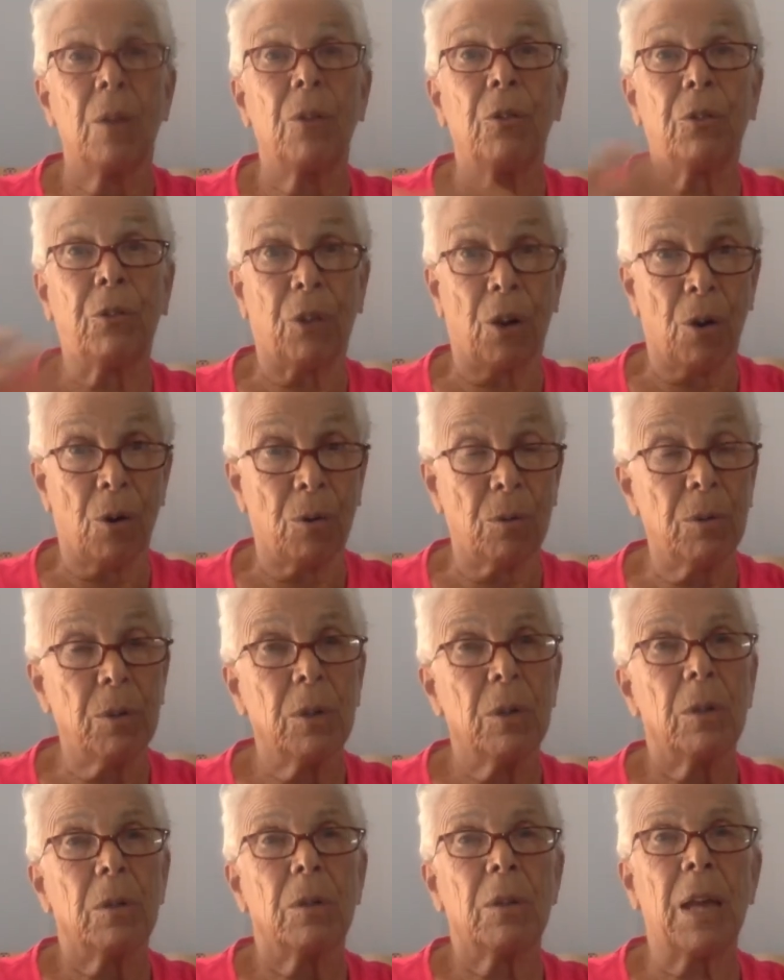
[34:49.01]
So
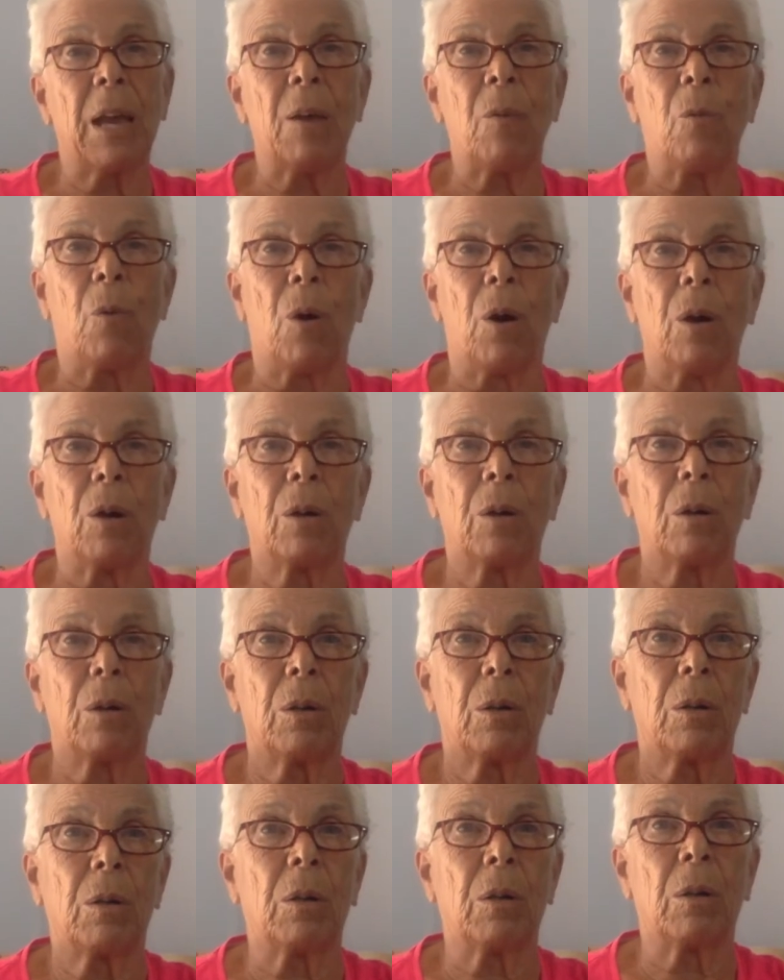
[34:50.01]
they want
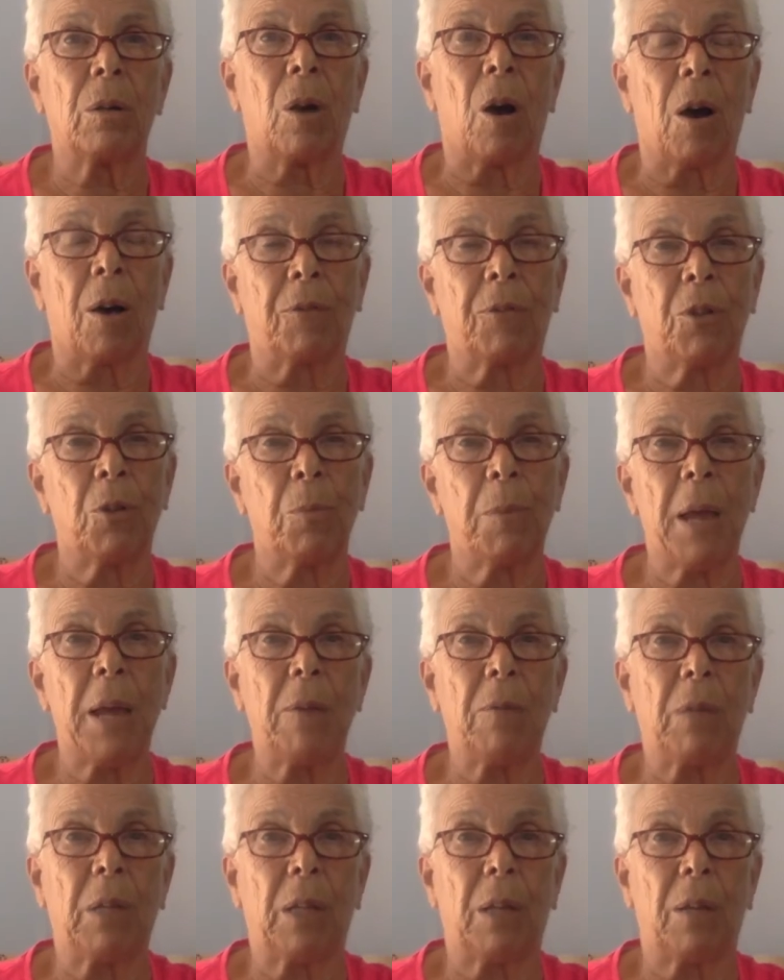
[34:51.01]
to offer you
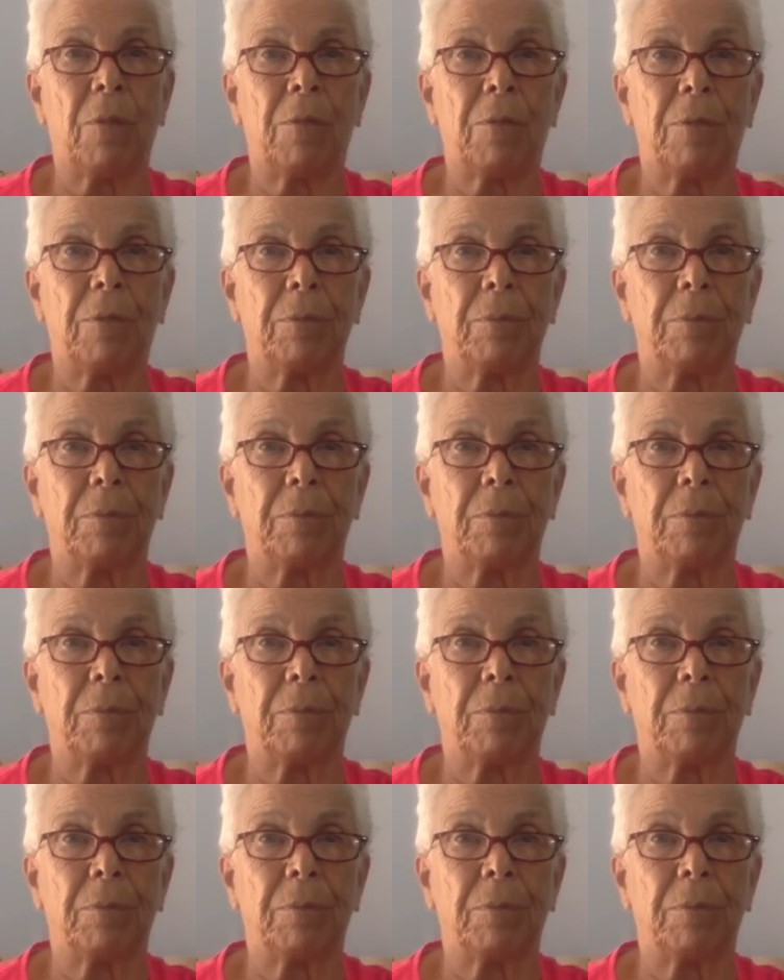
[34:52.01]
pain relief.